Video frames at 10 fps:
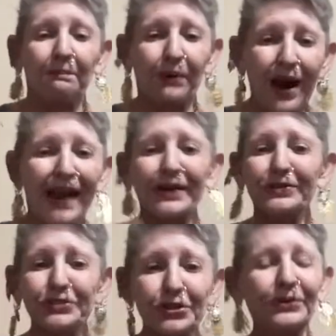
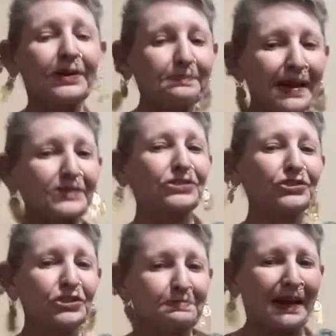prior to the mental
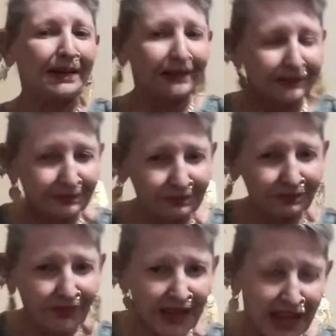spin.
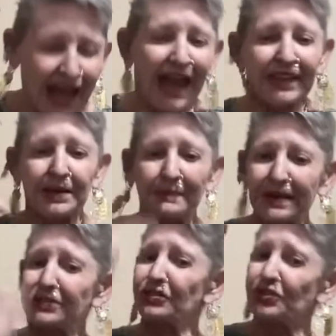And the
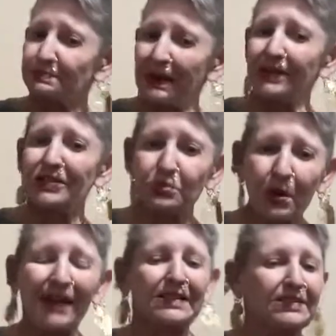mental spin is
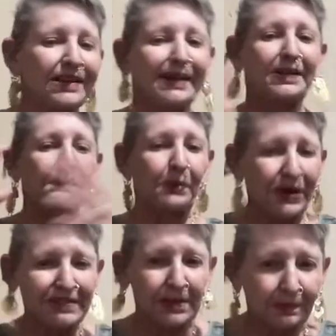what? It's like the
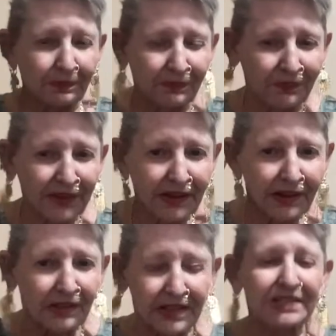prism
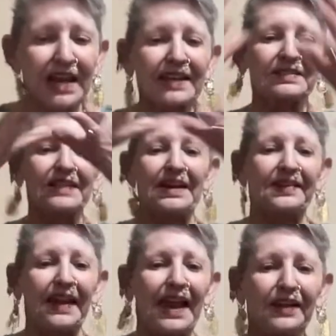that takes
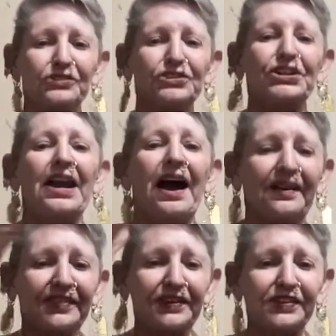the energy
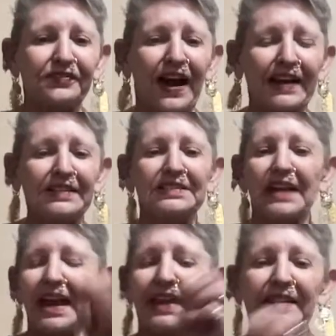of the divine is
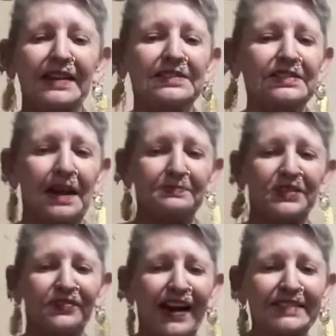and then
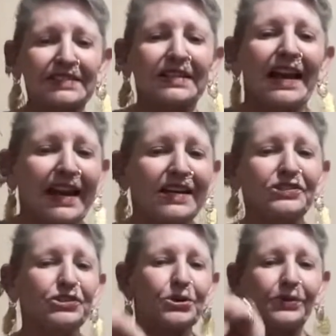subdivides it
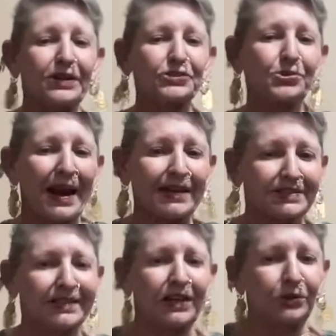into the
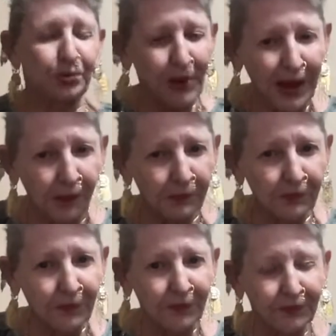transient realm.